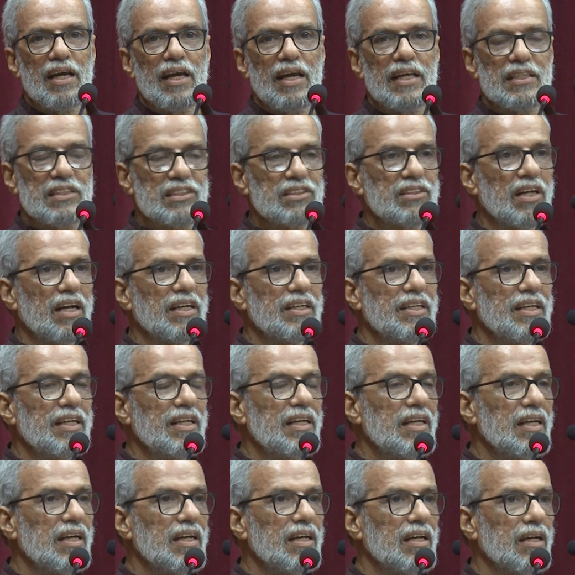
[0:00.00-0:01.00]
A
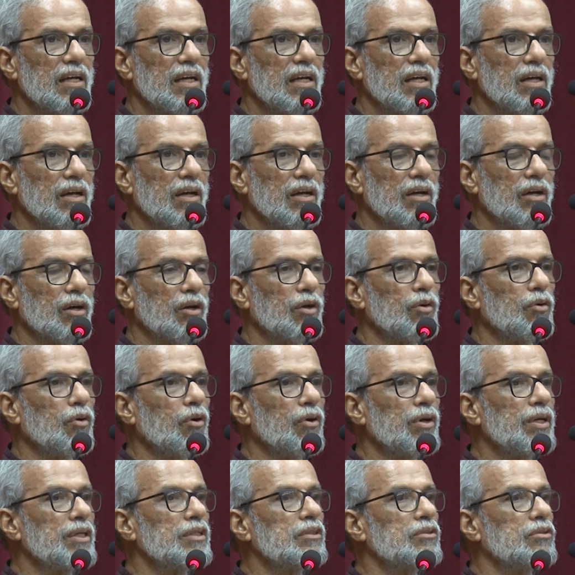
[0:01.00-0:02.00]
study
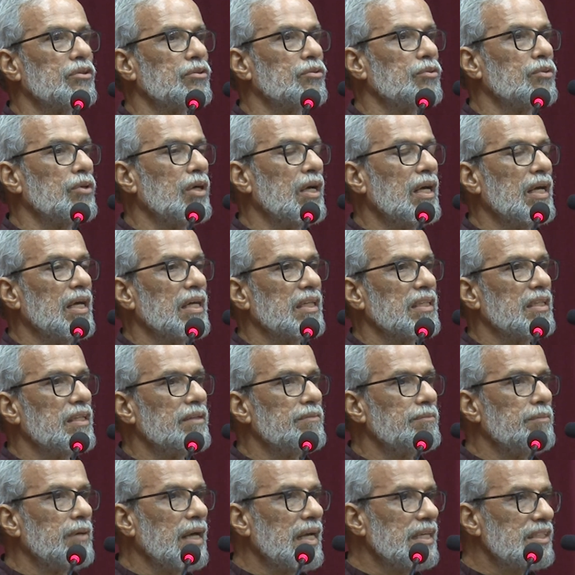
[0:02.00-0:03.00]
going to
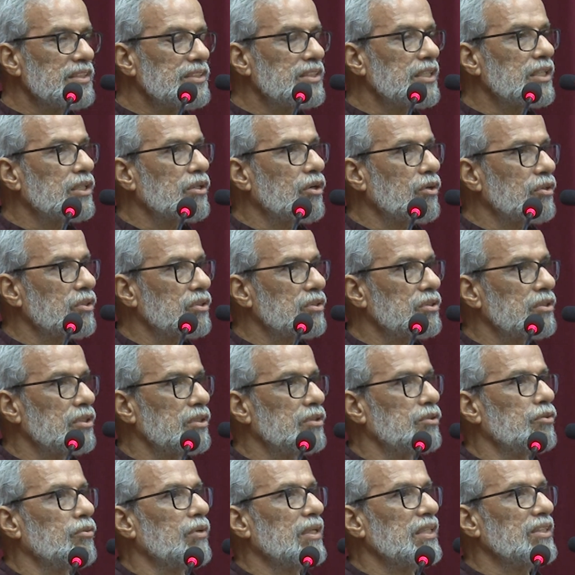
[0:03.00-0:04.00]
the basic
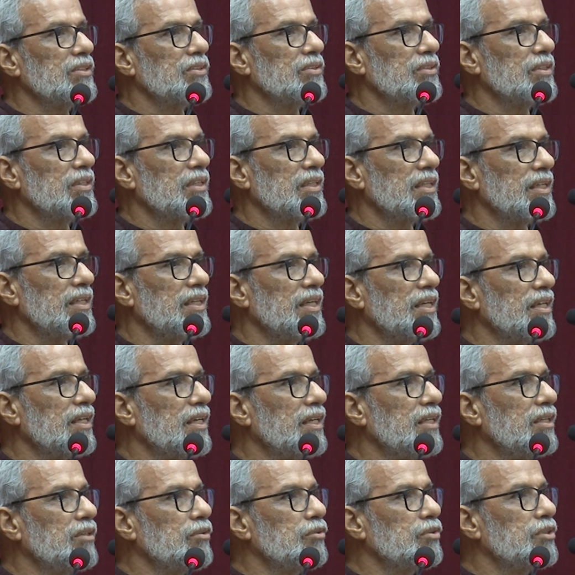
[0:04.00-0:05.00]
constituents,
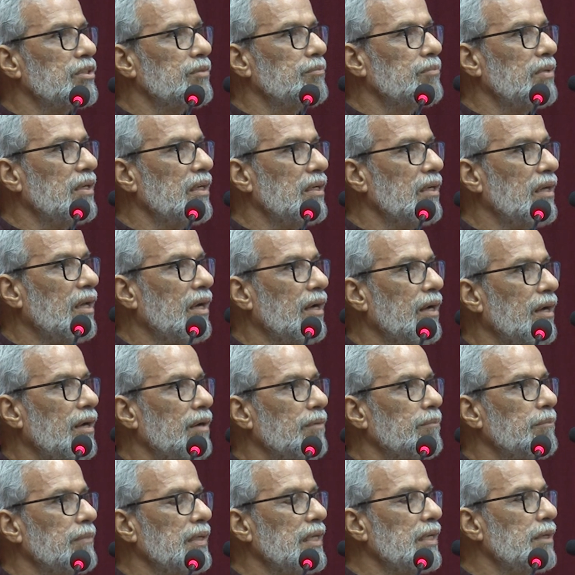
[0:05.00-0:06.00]
irreducible
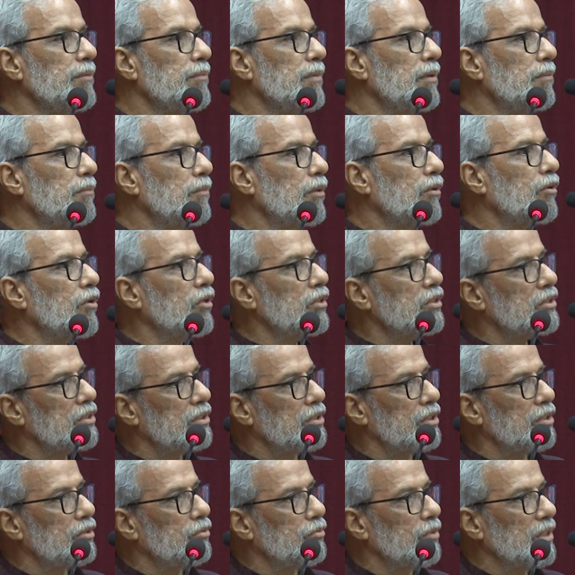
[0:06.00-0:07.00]
minimum
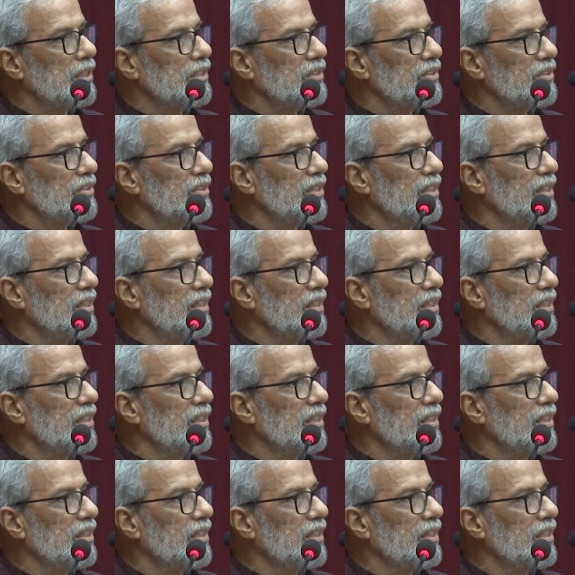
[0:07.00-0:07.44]
constituents.